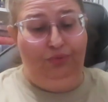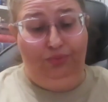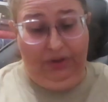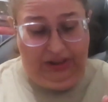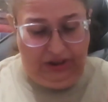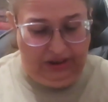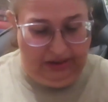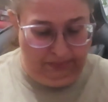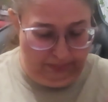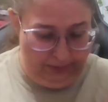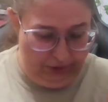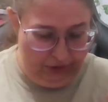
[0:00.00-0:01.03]
recent
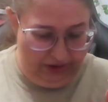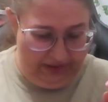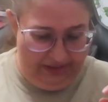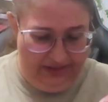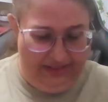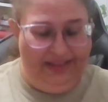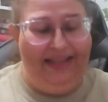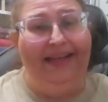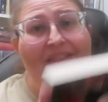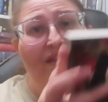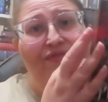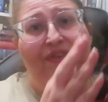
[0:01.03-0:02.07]
purchases, and that
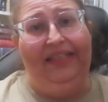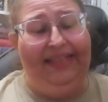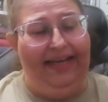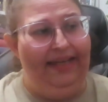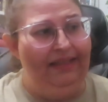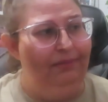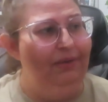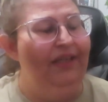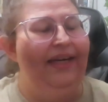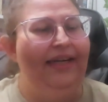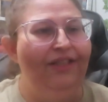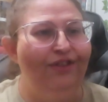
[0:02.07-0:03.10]
is Phantasma.
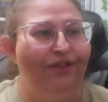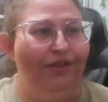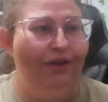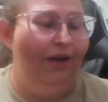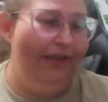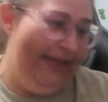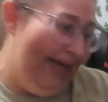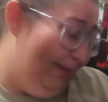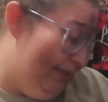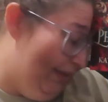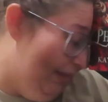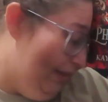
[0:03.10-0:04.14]
And I just saw
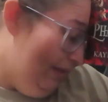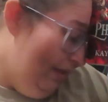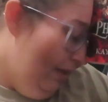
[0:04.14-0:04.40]
Gabby